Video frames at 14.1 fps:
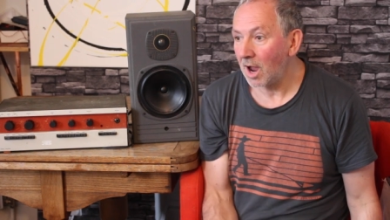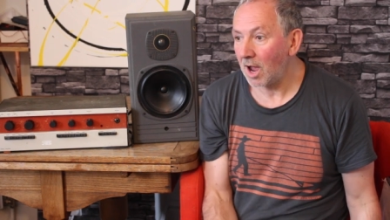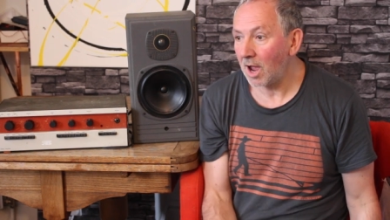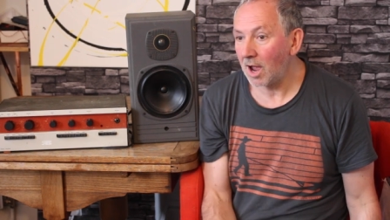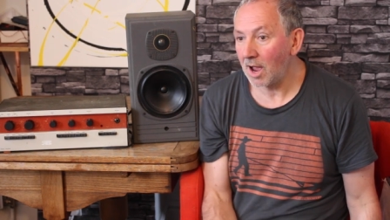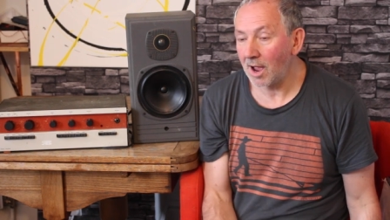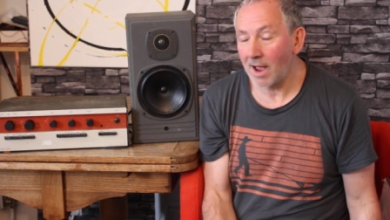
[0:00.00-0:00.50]

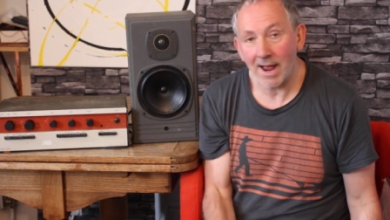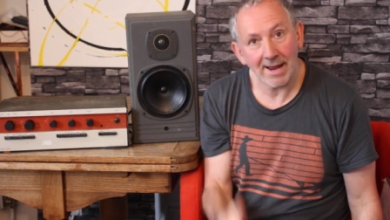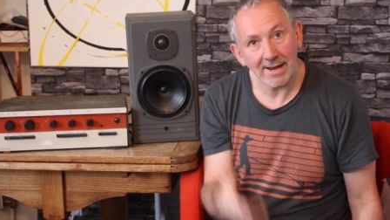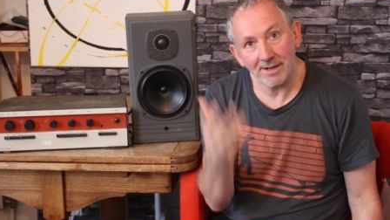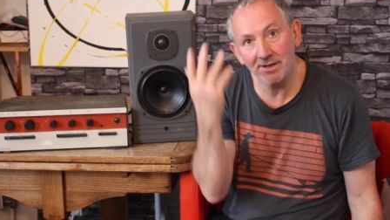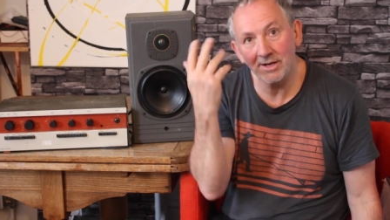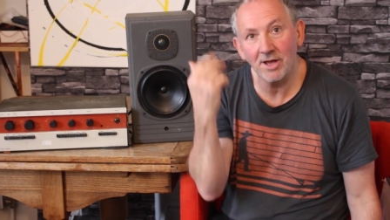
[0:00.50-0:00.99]
Uh,
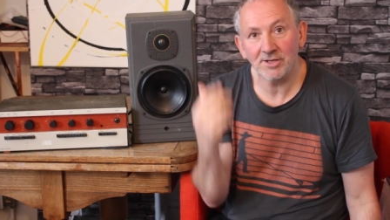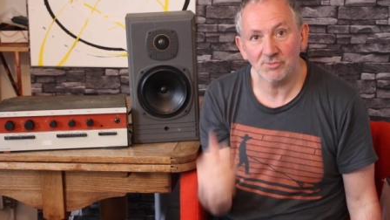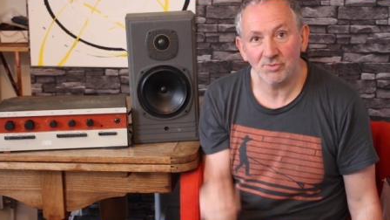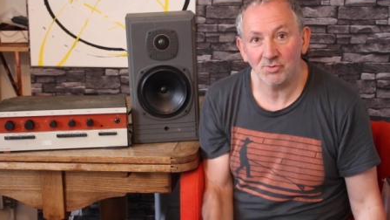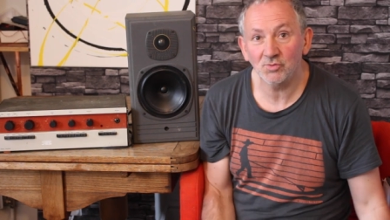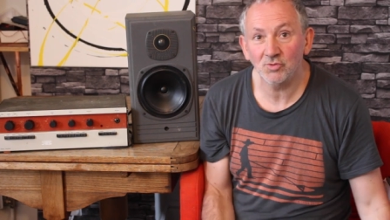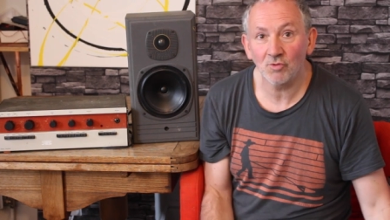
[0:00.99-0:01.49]
and like
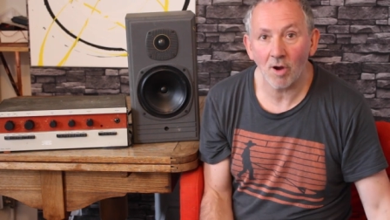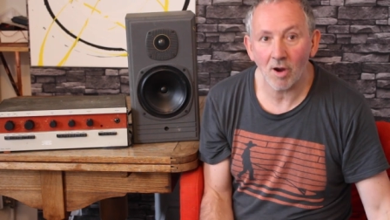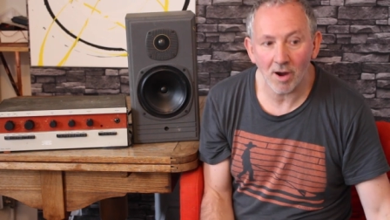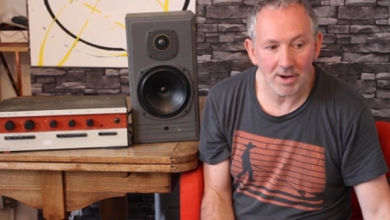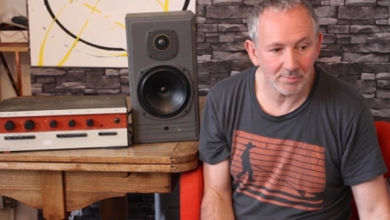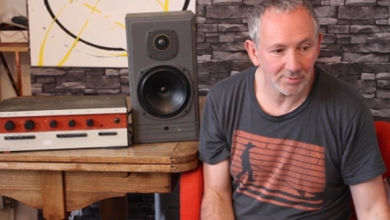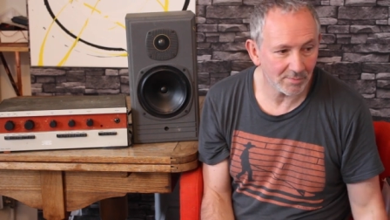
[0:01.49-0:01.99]
and
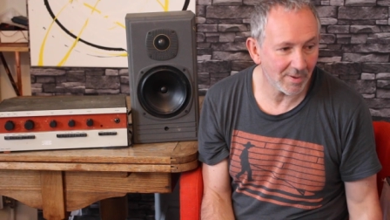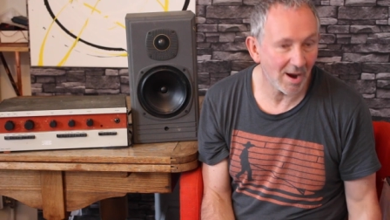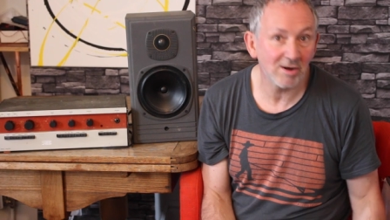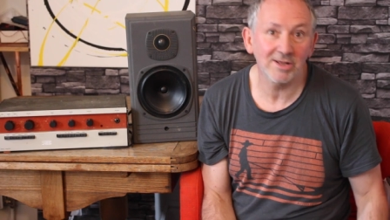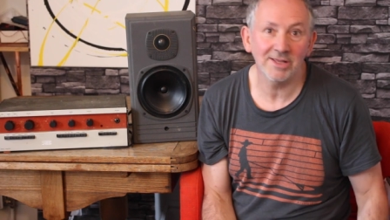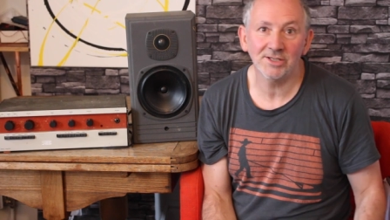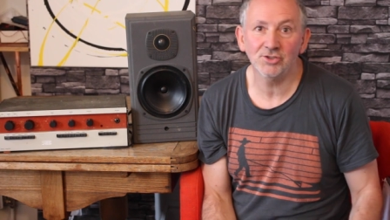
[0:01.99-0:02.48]
subscribe.
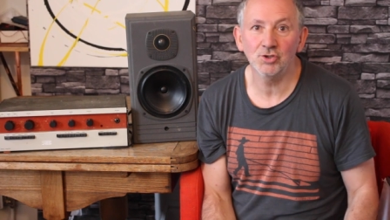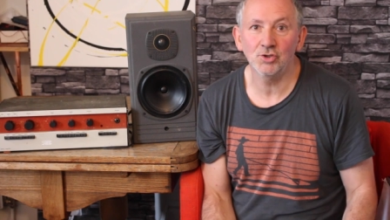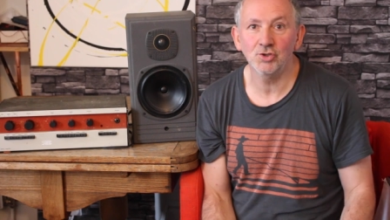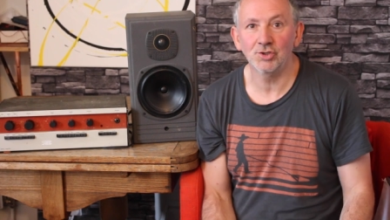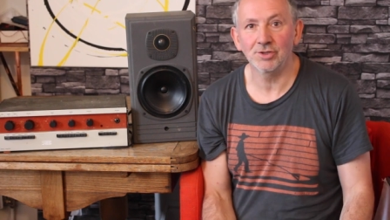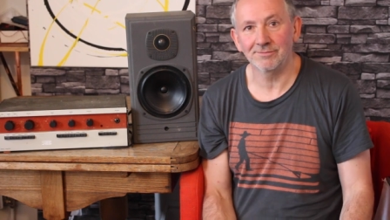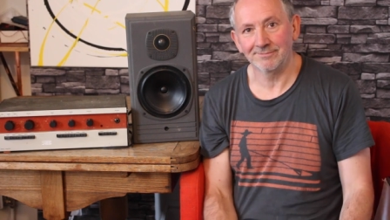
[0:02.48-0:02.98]
Apparently that's
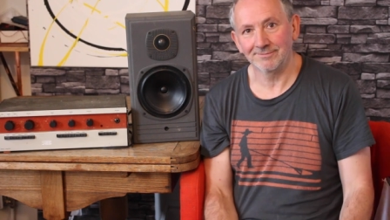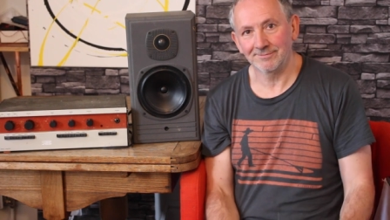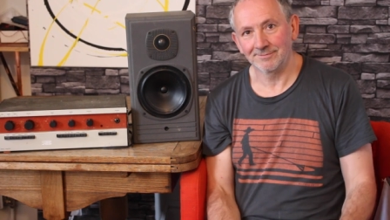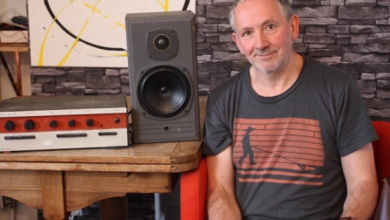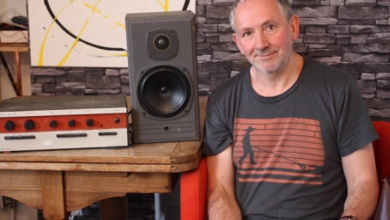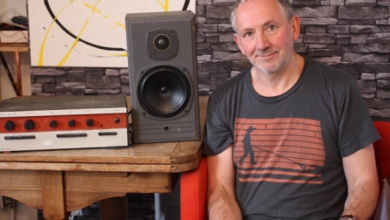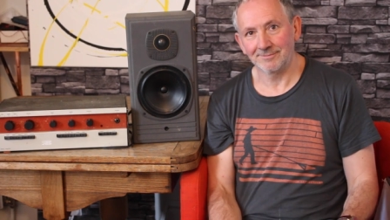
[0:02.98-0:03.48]
good.
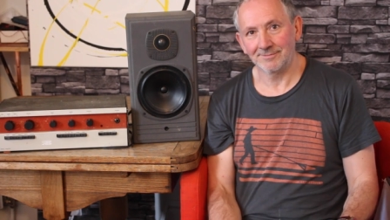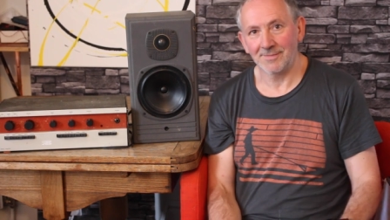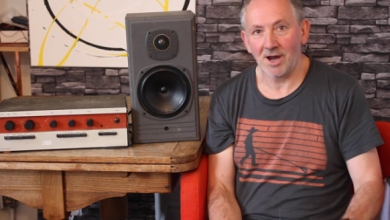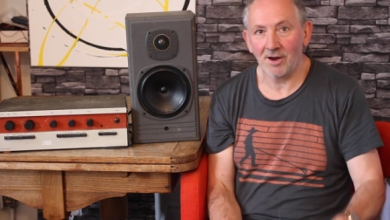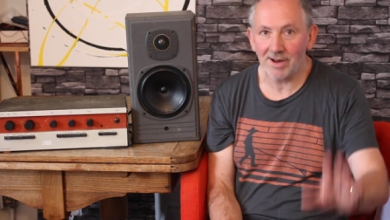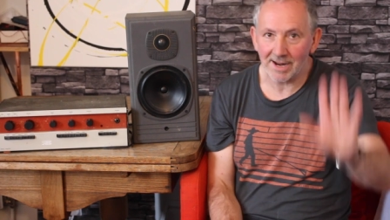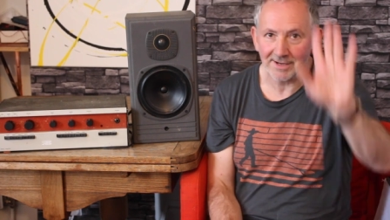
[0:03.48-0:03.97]

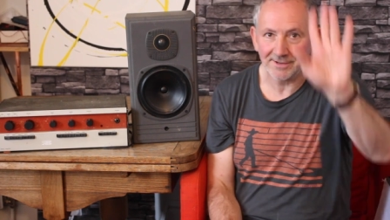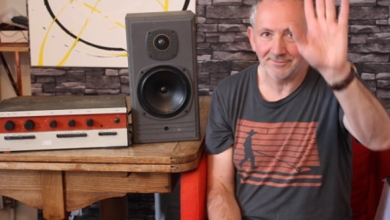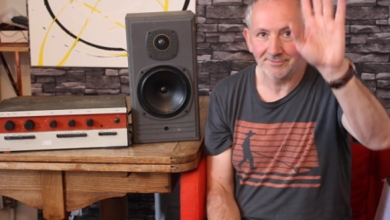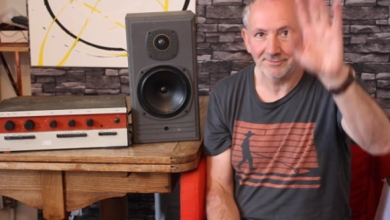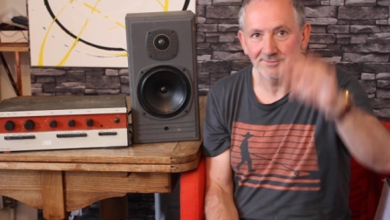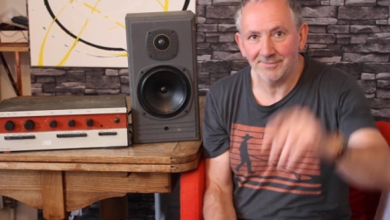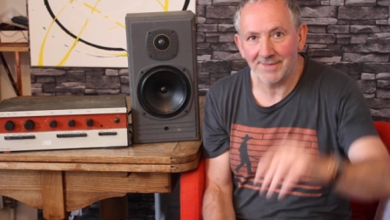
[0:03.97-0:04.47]
Okay,
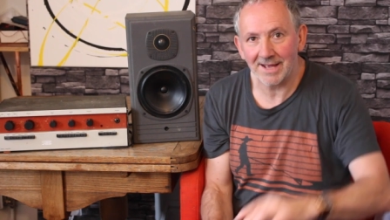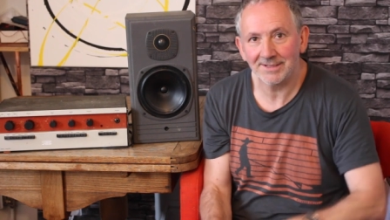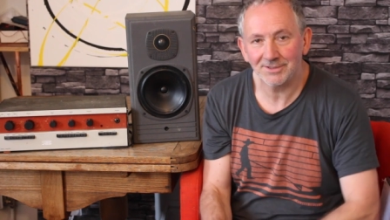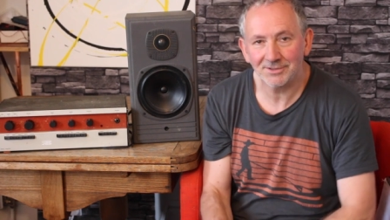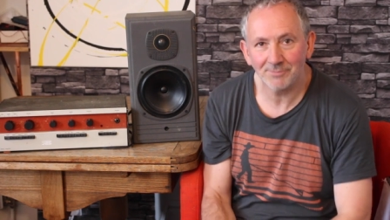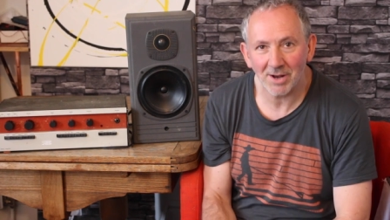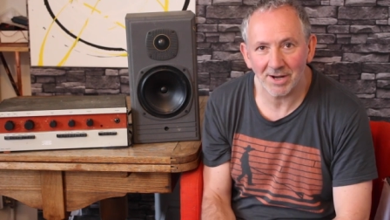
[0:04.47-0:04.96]

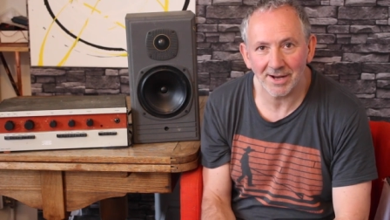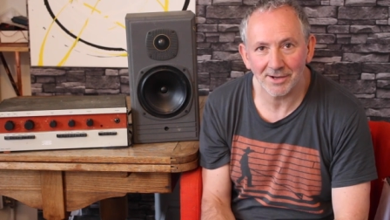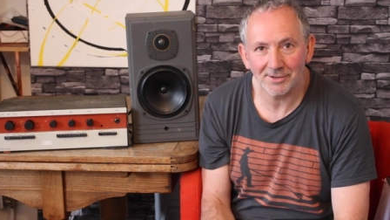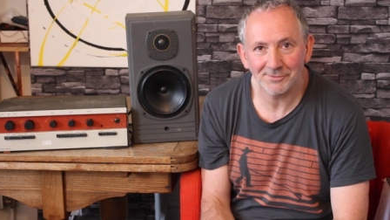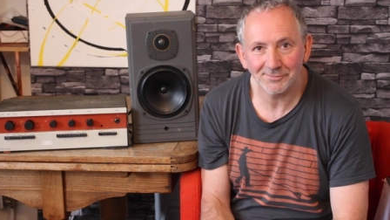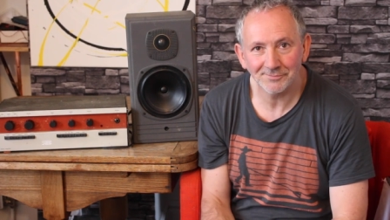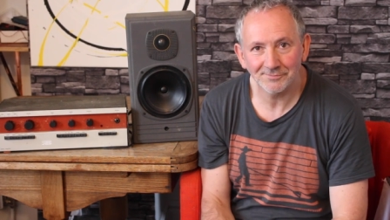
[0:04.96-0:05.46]
thanks. Bye
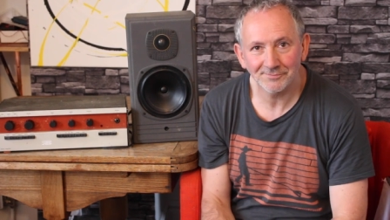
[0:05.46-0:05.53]
now.